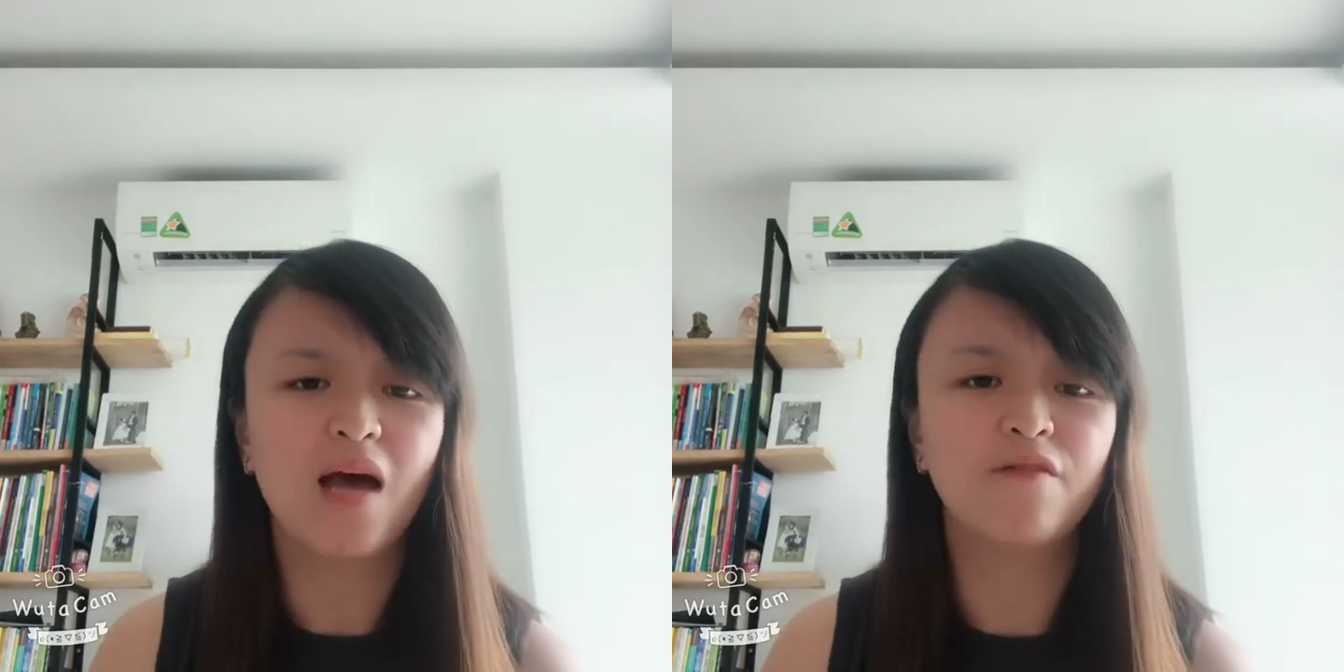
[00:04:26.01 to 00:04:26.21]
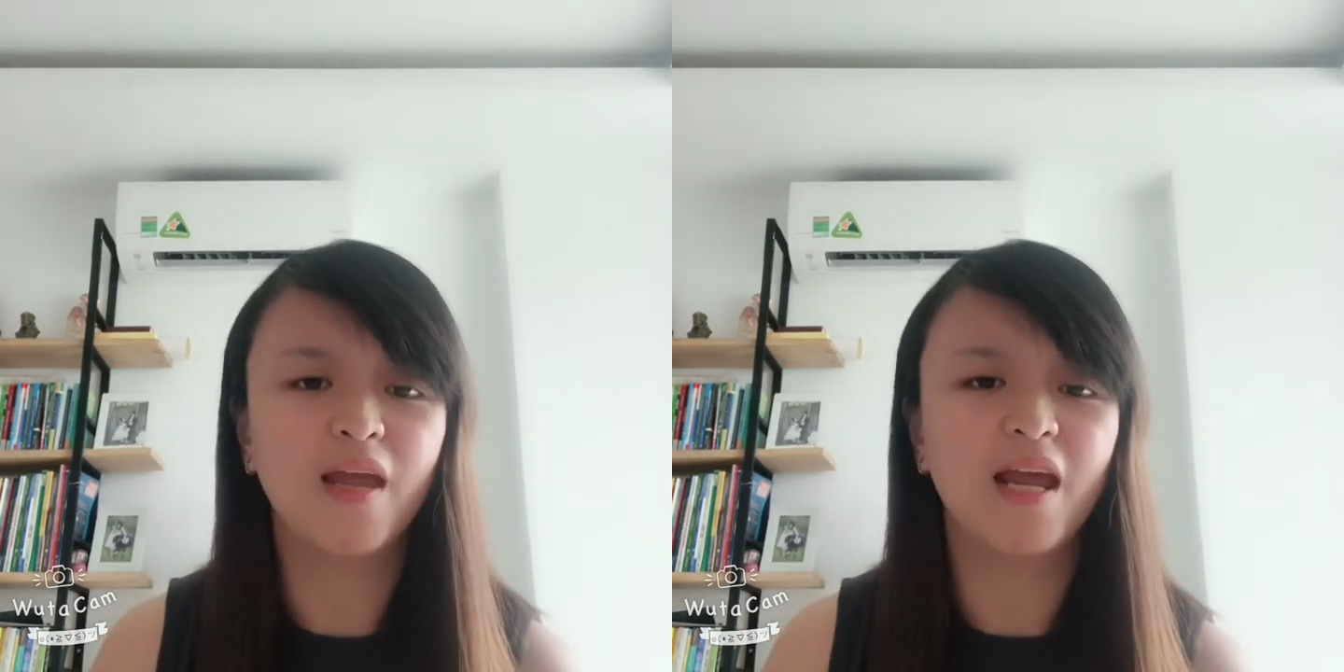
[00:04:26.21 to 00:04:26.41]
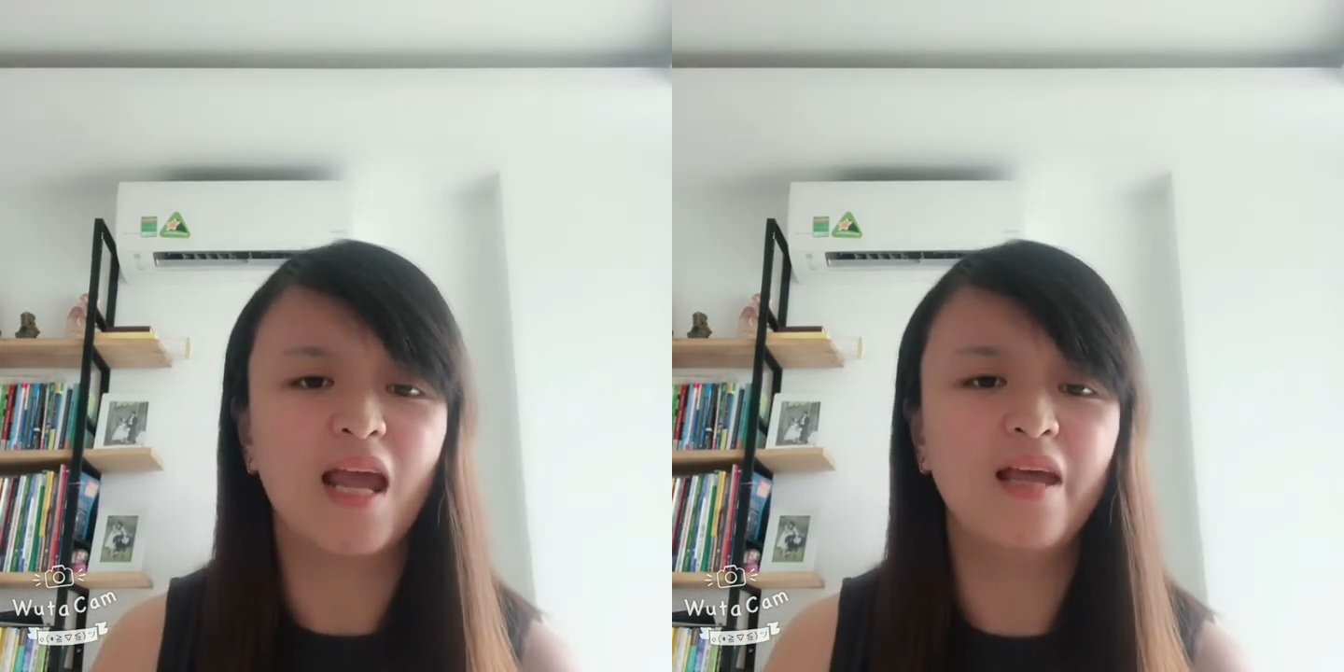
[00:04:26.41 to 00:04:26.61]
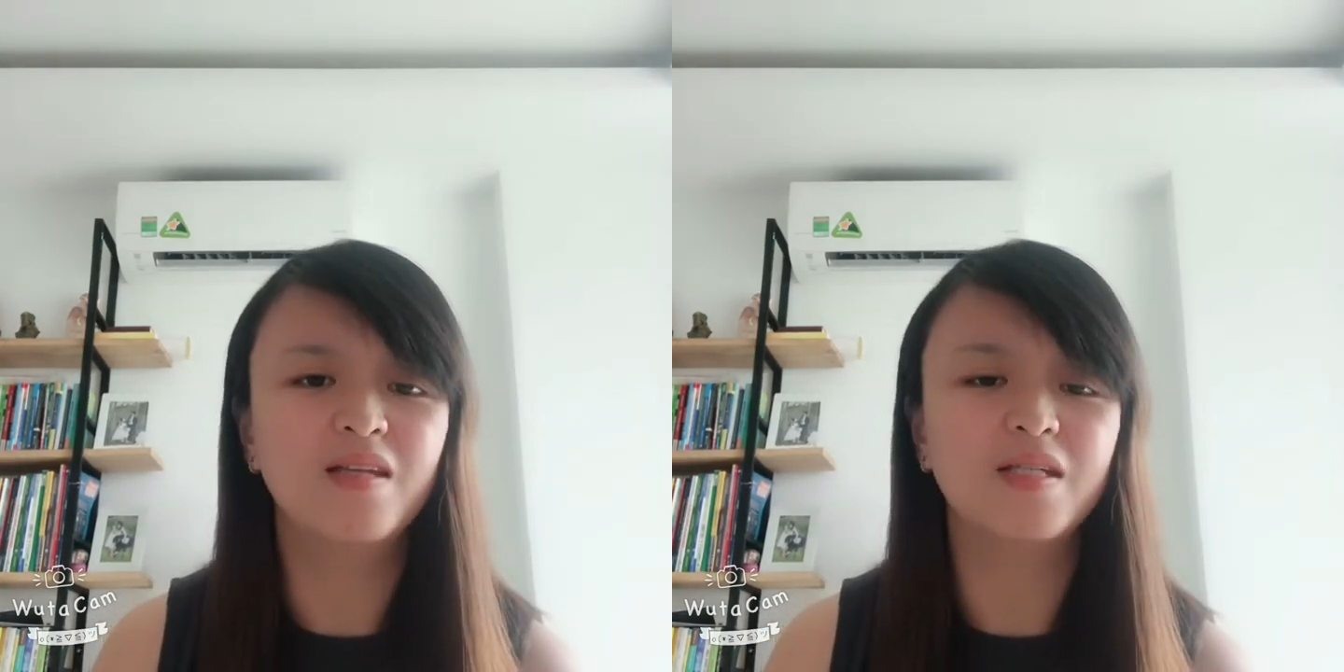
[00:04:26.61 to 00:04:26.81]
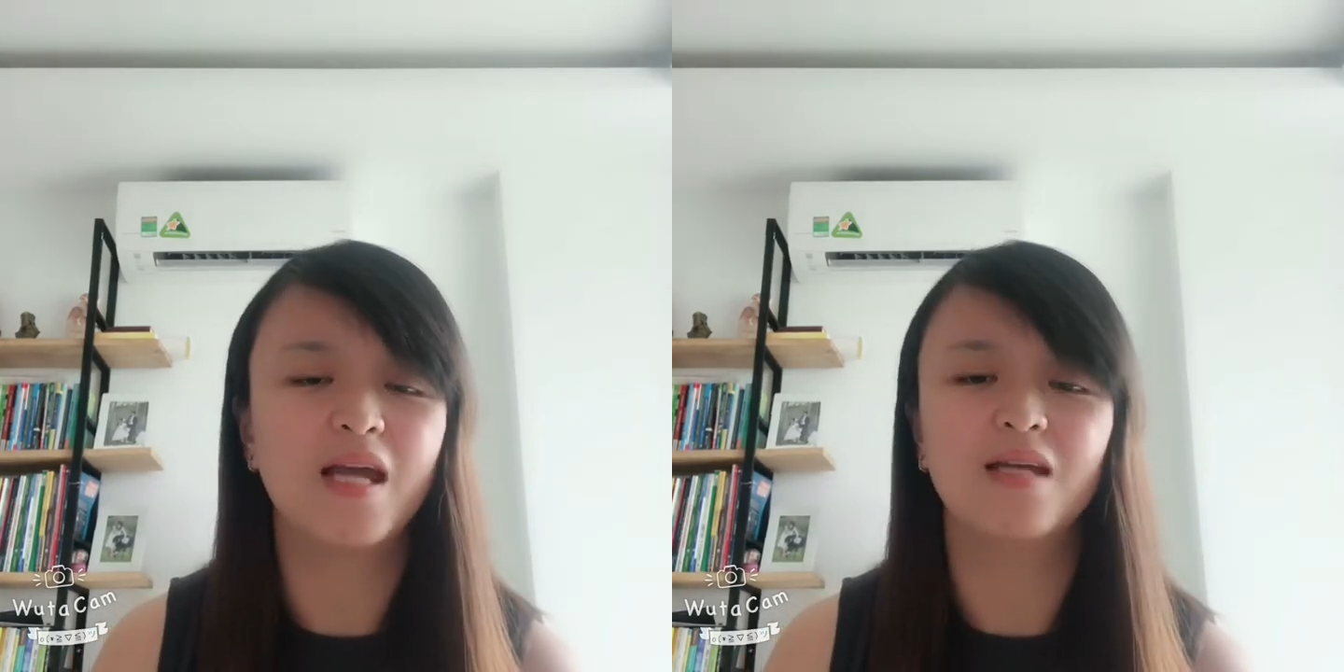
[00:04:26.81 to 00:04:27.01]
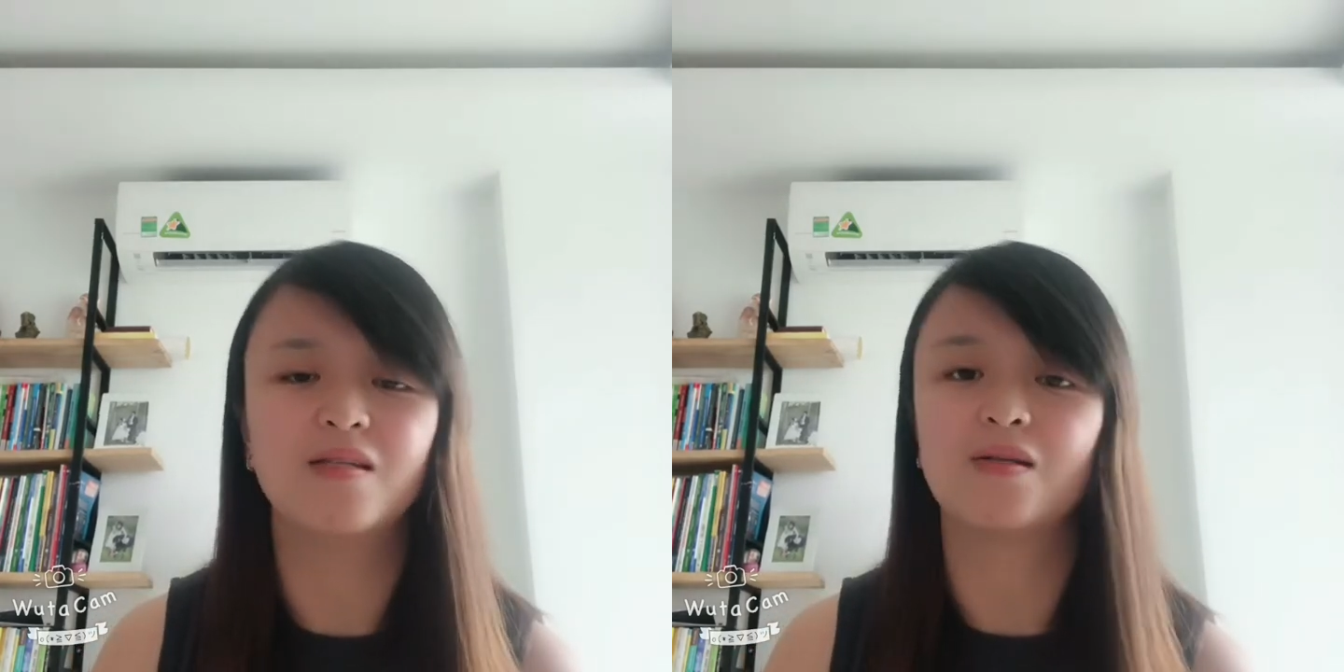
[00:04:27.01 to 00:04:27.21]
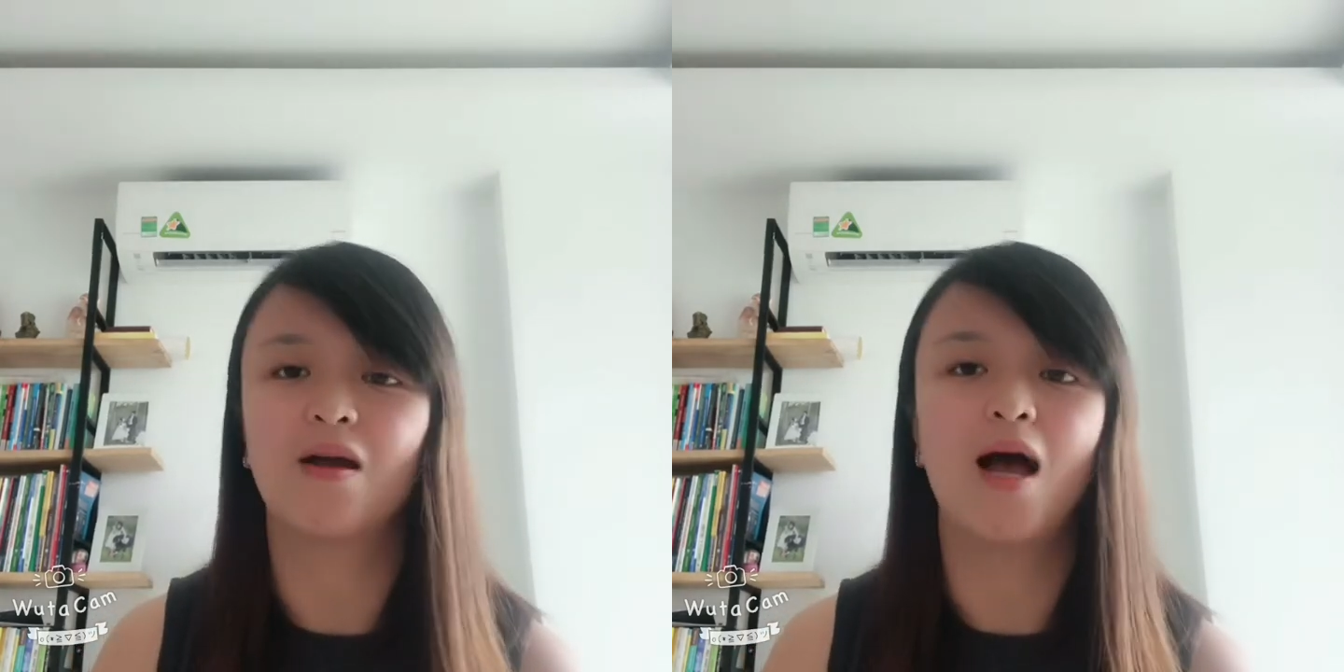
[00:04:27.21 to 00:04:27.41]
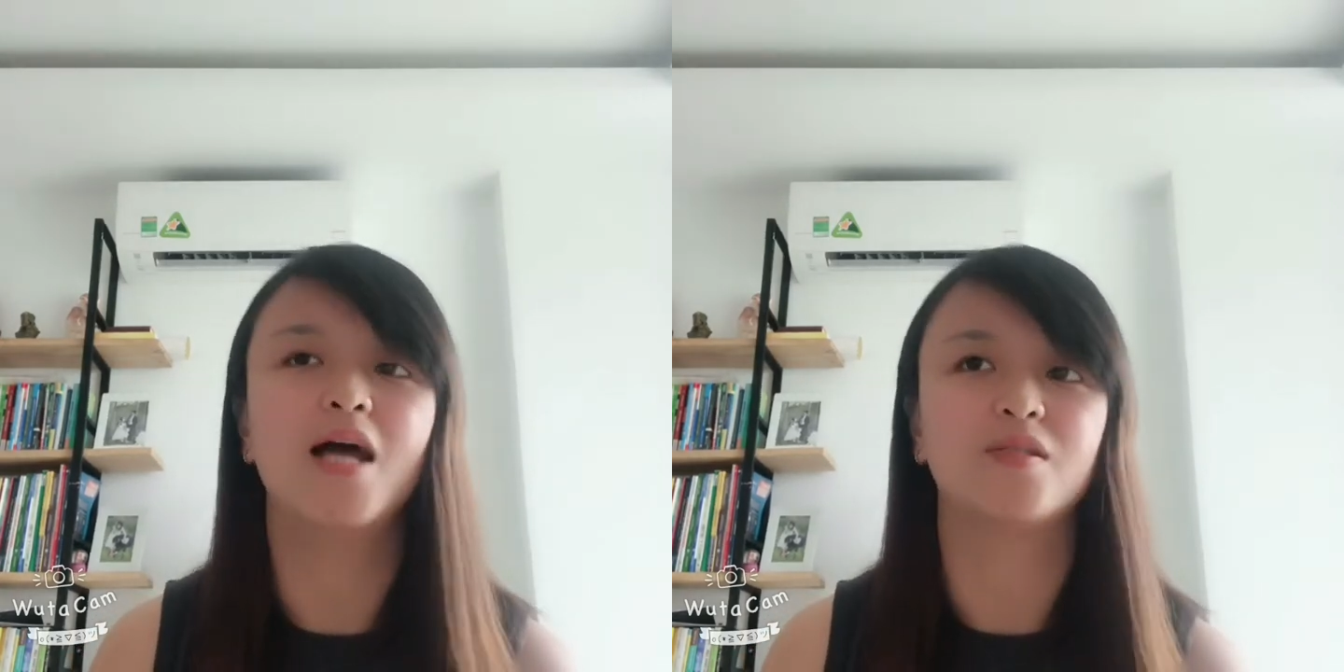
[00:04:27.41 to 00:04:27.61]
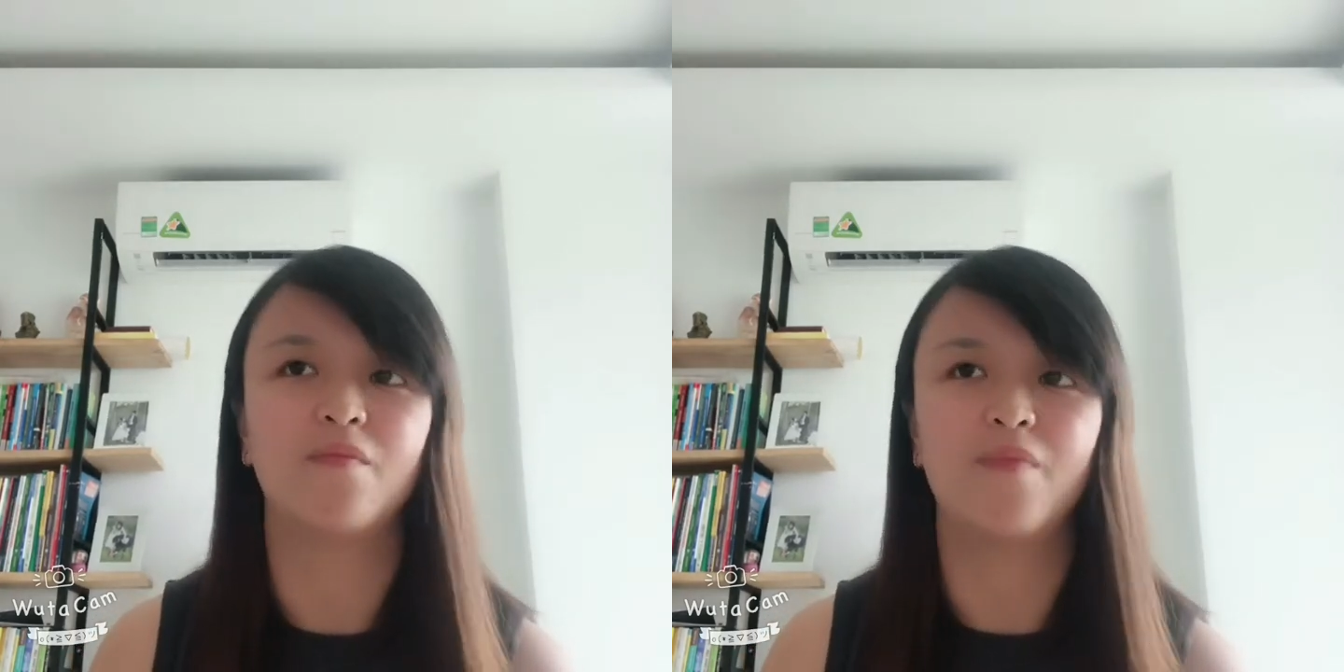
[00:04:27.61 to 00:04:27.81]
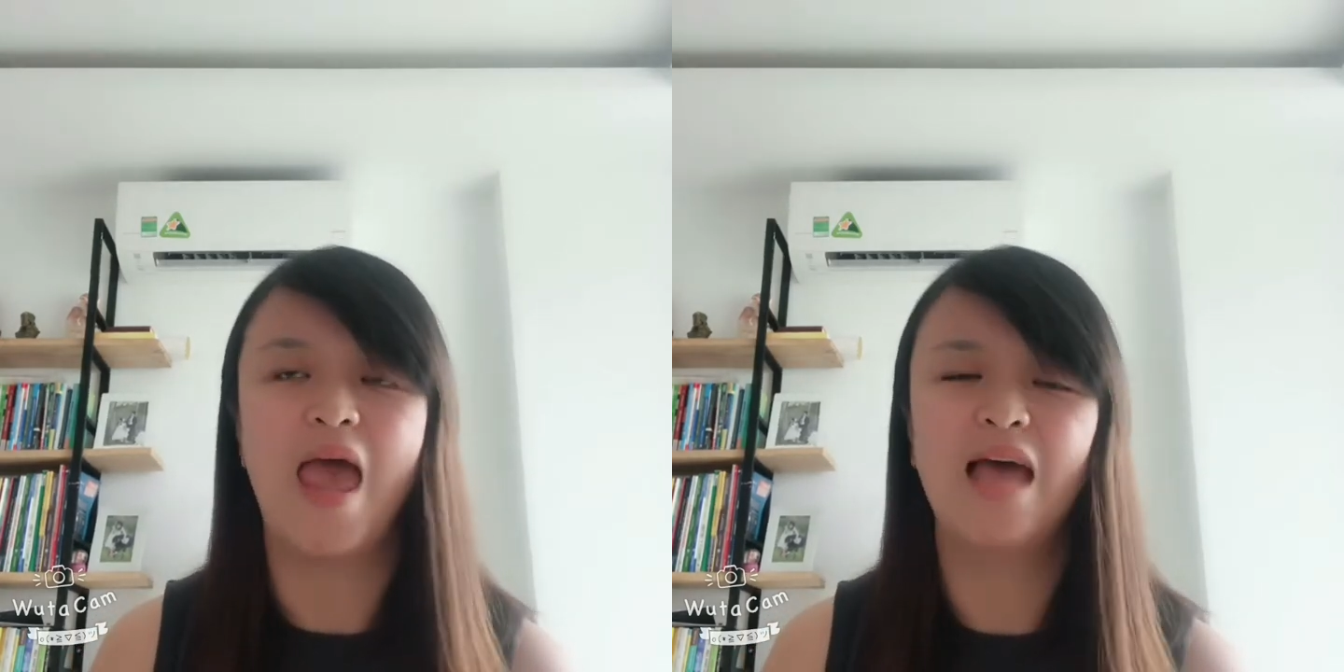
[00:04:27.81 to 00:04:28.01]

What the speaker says: I think it is a kind of